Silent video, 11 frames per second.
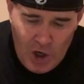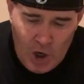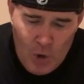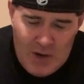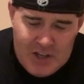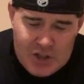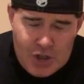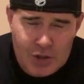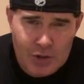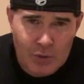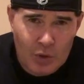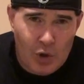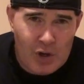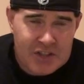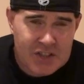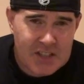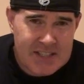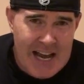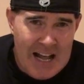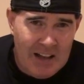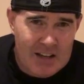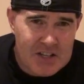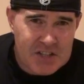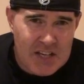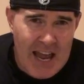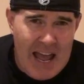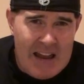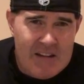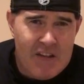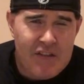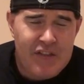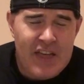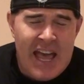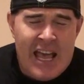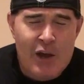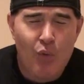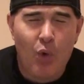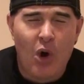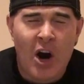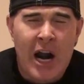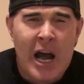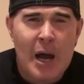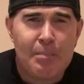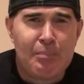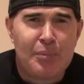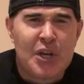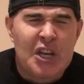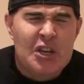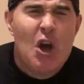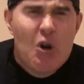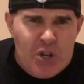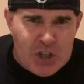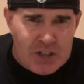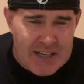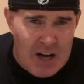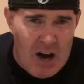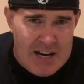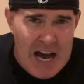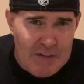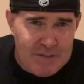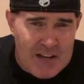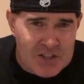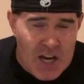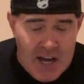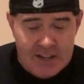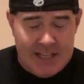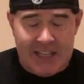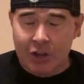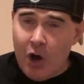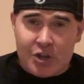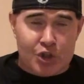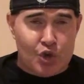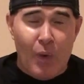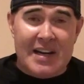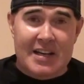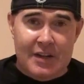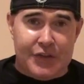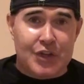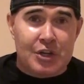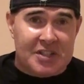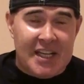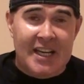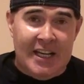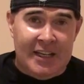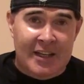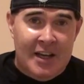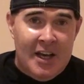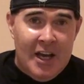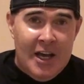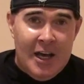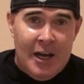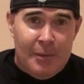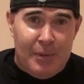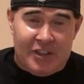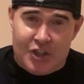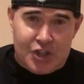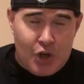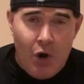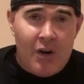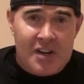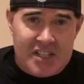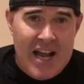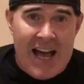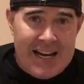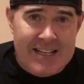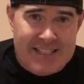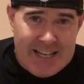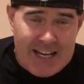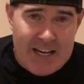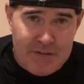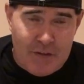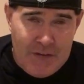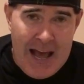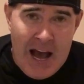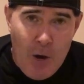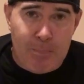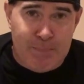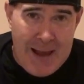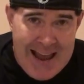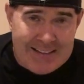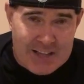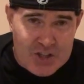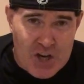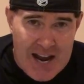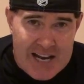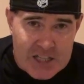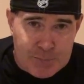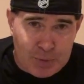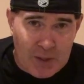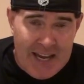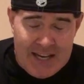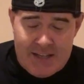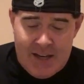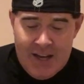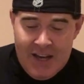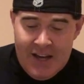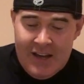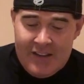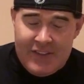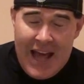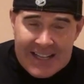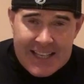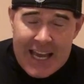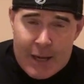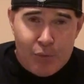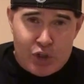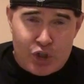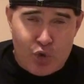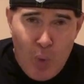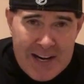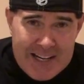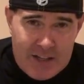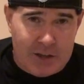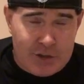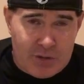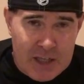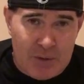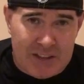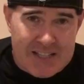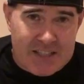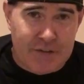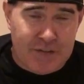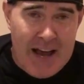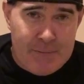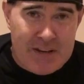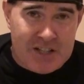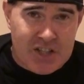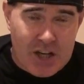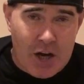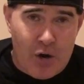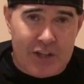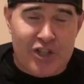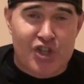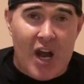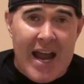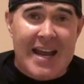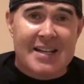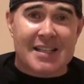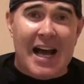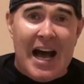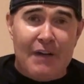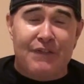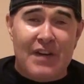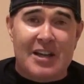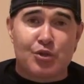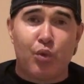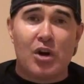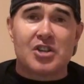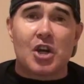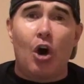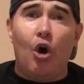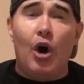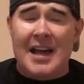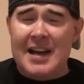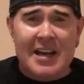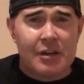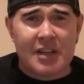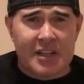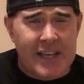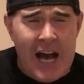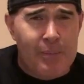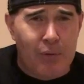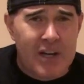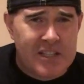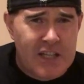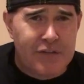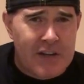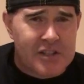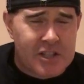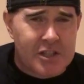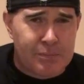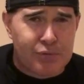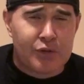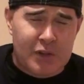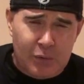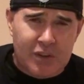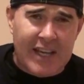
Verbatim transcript: 0 2, lost to Dallas, and they were putrid on offense. They lost 20 to 13, but the score is not indicative of how bad the Giants played. That game was 20 to 3 with less than 5 minutes to go. The Giants offense was and I know the Cowboy defense has improved and